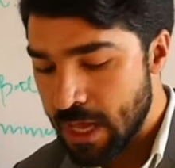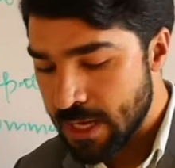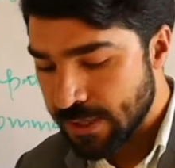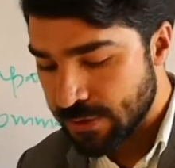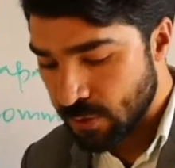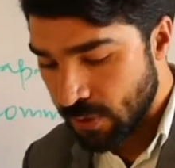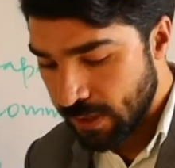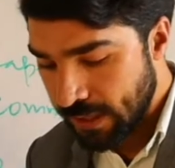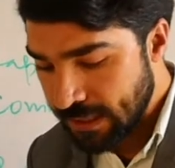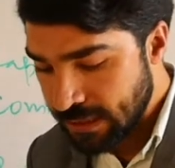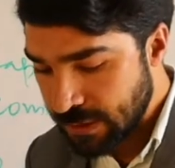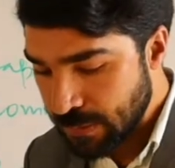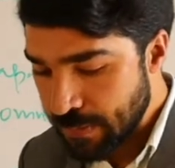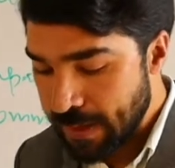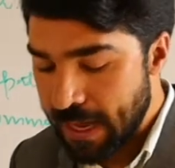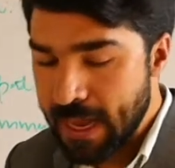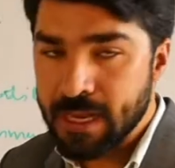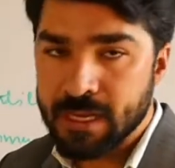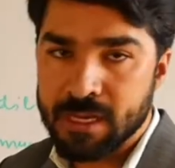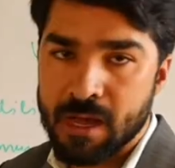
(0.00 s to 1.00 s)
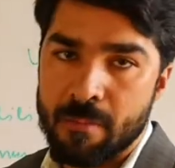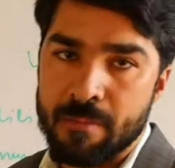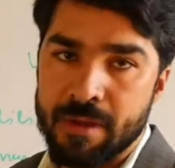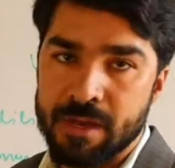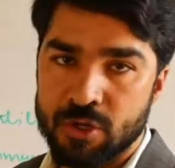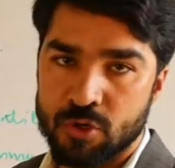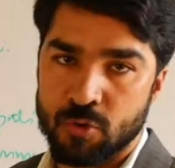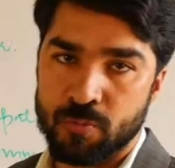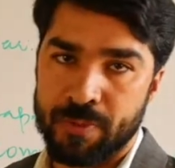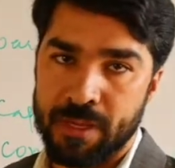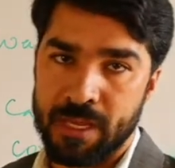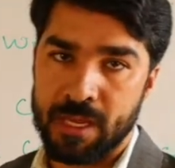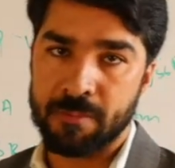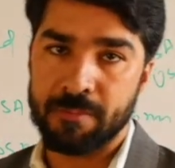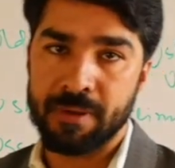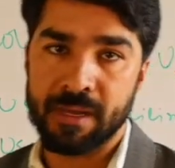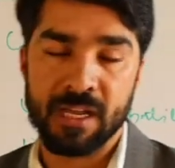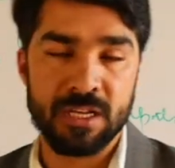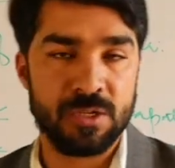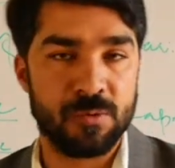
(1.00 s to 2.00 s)
So it may come into being
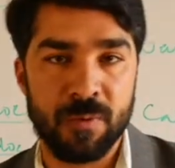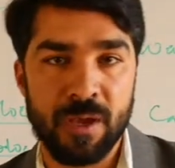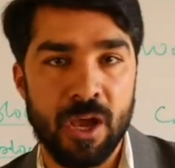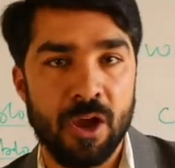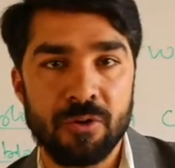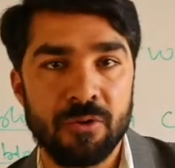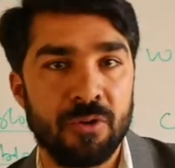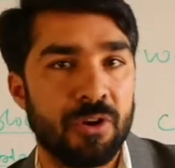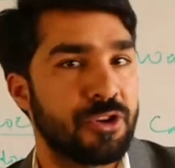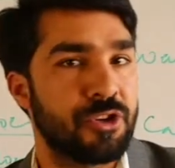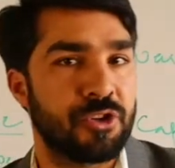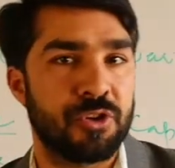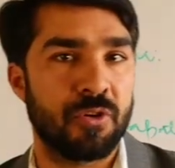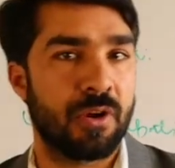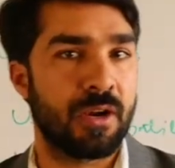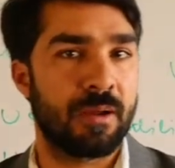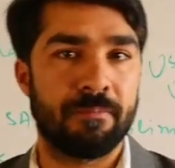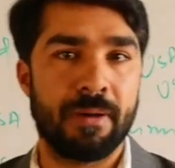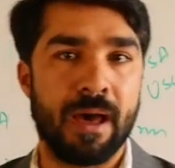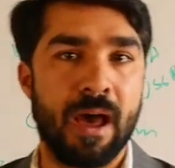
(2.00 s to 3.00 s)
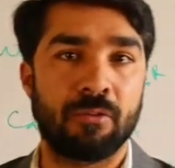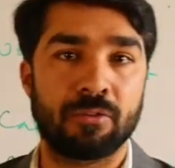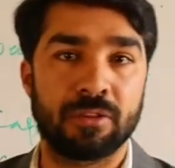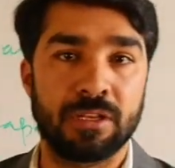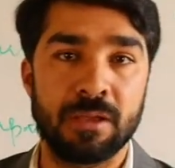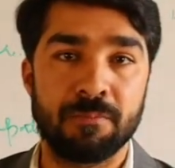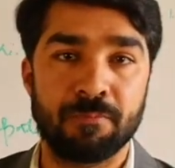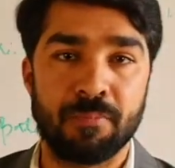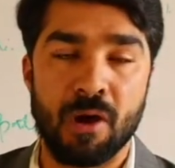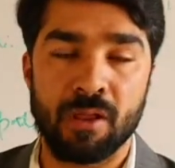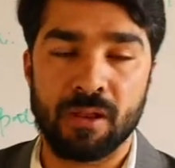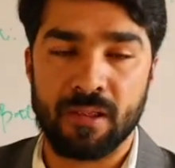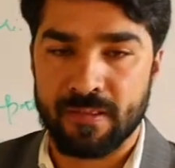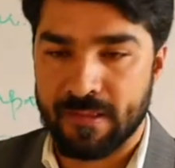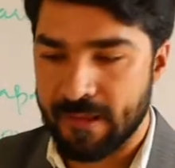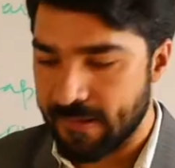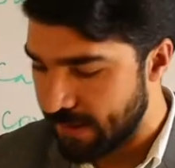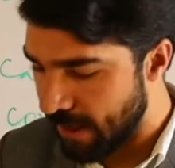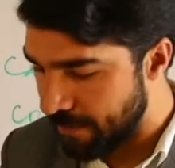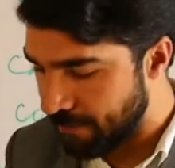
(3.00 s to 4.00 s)
because we are not sure about the
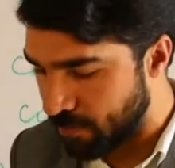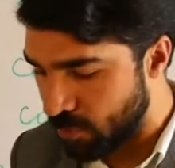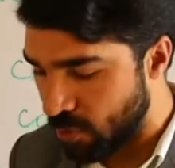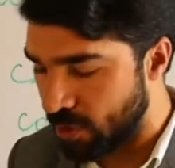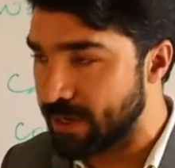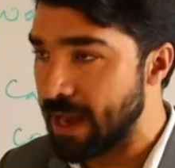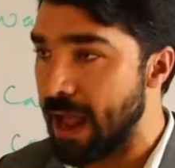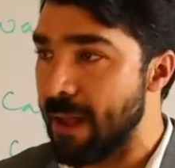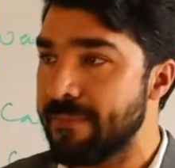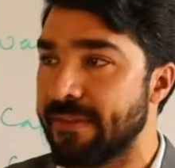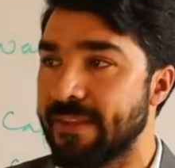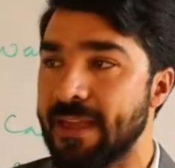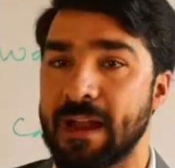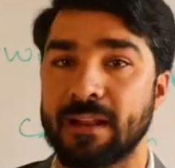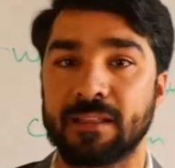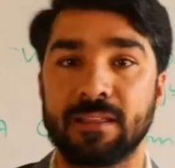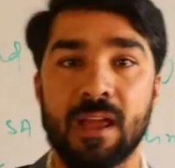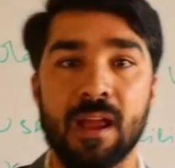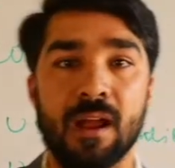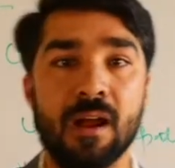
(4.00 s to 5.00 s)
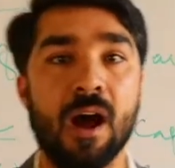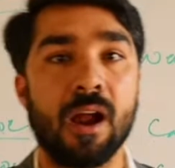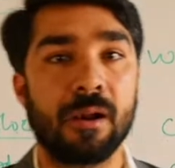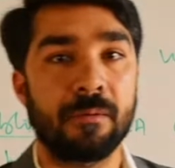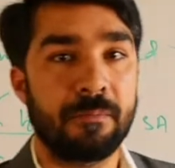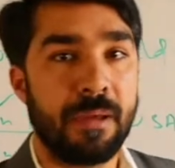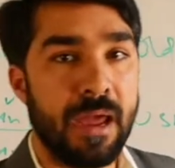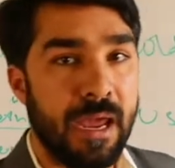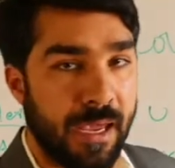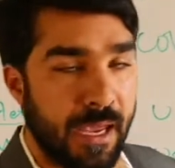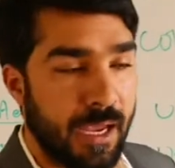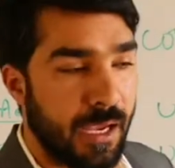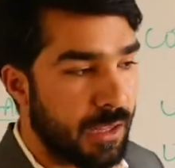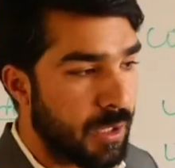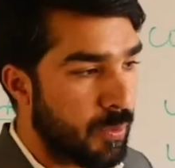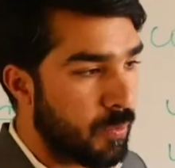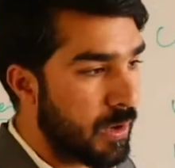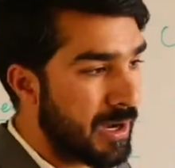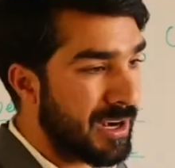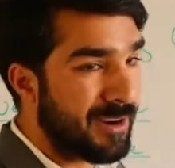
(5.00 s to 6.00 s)
policies and programs that they are making in
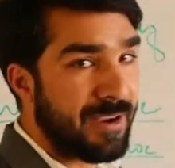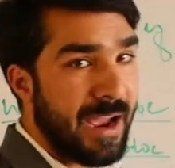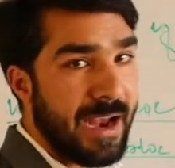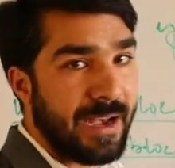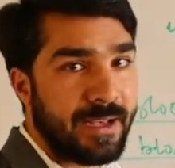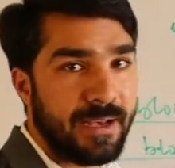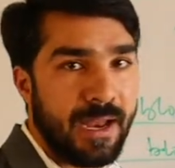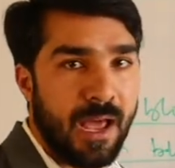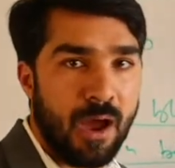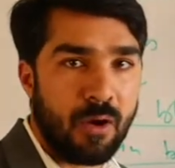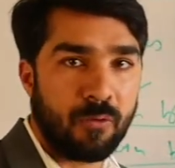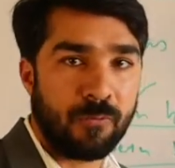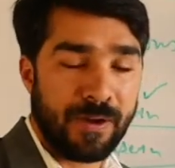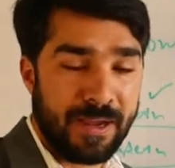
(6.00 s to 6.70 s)
the world right now.